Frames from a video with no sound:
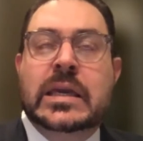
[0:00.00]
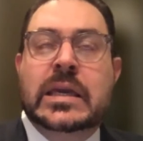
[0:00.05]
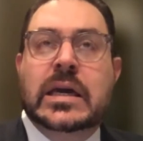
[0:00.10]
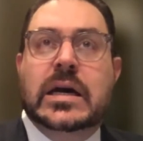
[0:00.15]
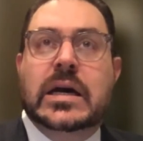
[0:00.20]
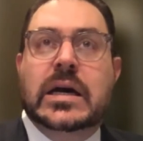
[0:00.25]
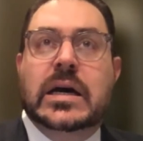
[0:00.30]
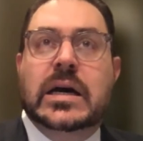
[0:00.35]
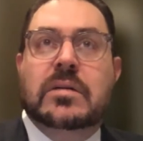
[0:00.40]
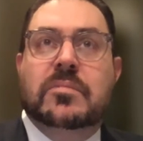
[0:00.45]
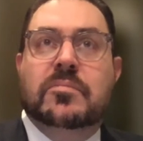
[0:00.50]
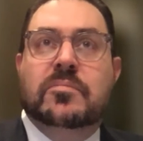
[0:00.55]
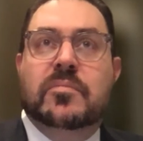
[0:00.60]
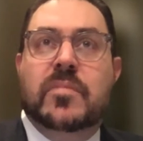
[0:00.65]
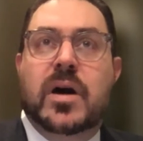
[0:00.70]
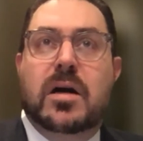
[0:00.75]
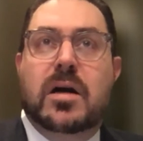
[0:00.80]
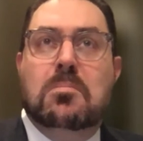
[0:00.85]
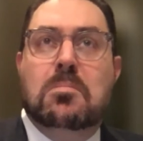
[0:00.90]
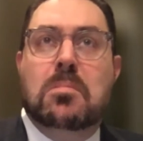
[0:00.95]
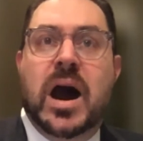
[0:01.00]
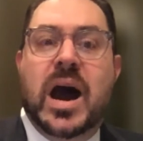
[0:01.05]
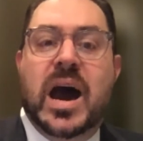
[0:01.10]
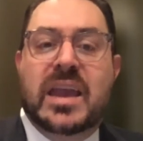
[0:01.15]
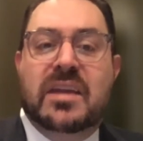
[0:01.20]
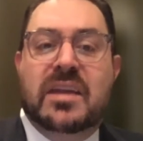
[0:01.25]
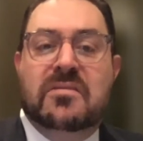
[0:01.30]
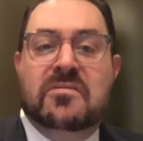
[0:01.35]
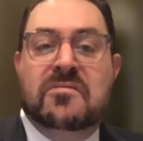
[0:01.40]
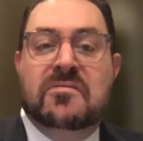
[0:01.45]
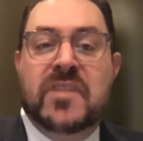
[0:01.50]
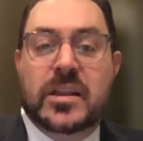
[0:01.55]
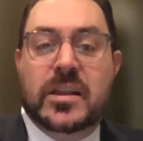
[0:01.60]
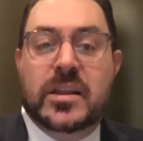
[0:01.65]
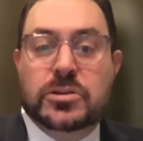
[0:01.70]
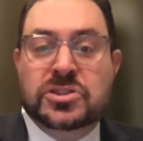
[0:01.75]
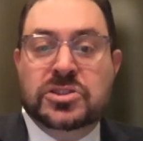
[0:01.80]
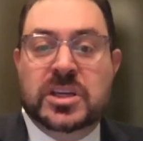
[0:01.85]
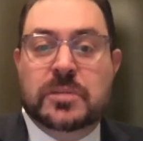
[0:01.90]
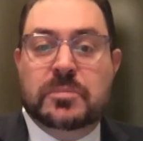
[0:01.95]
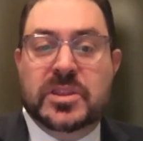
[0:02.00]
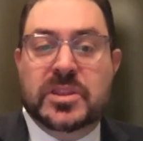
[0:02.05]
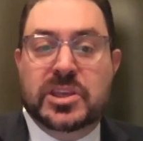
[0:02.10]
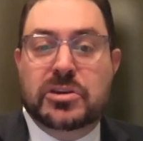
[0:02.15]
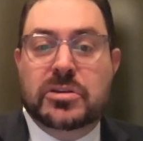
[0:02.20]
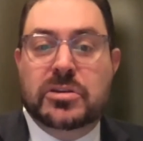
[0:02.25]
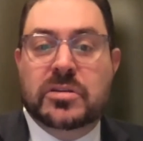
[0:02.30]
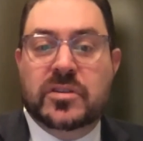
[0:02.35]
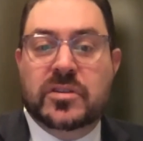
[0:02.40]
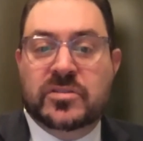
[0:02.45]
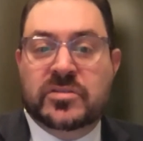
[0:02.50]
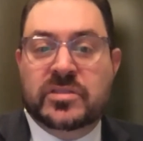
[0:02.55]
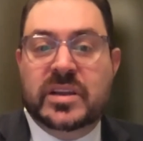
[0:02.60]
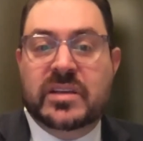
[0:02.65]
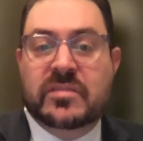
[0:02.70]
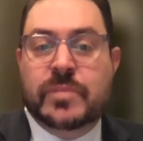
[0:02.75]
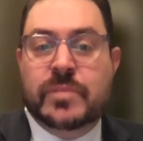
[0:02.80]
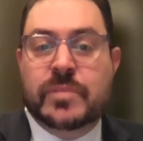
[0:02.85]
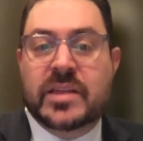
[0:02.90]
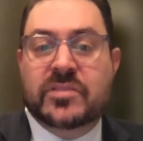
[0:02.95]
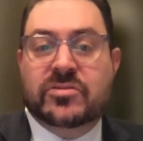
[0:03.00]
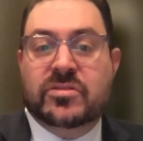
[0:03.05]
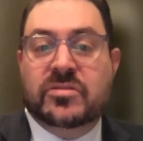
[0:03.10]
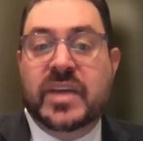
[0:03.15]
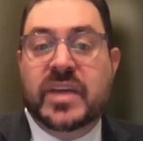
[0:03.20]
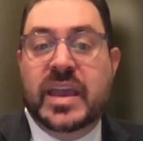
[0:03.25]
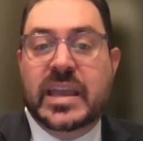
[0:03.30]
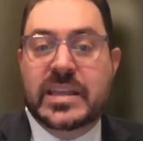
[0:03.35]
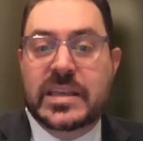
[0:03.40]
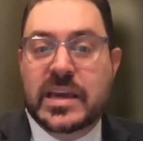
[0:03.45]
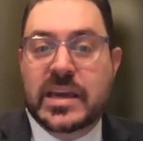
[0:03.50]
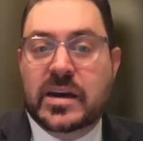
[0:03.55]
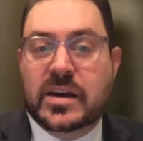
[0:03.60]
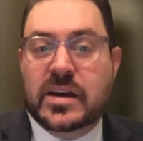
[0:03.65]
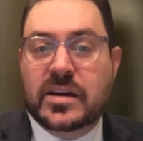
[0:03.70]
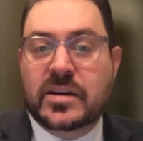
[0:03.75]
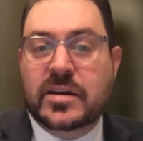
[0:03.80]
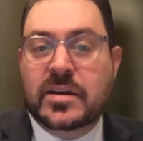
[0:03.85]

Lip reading: my fellowship at the University of Pennsylvania,